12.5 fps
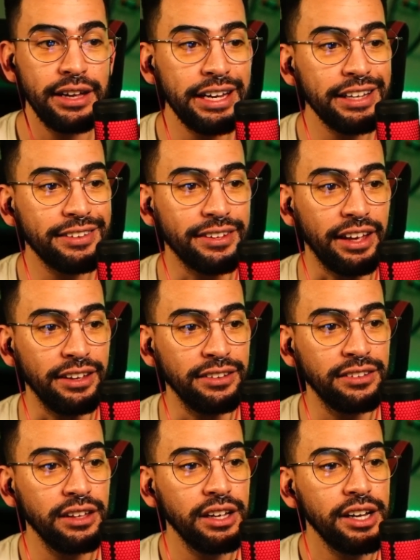It
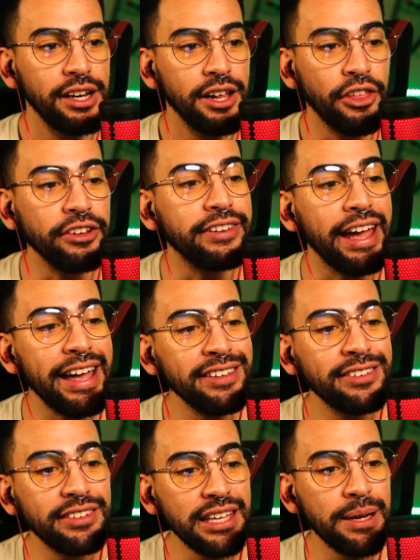says, the
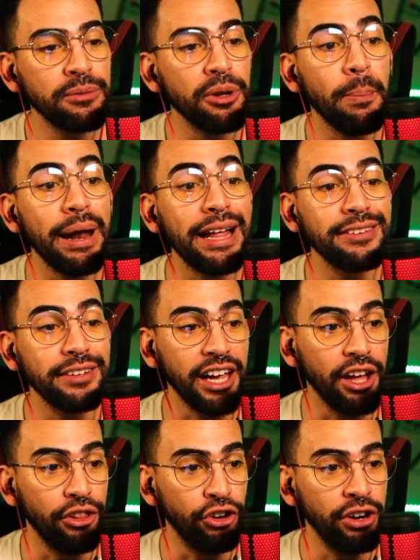days seem to blend
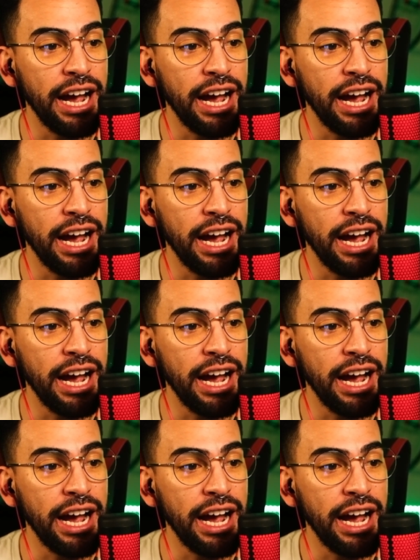together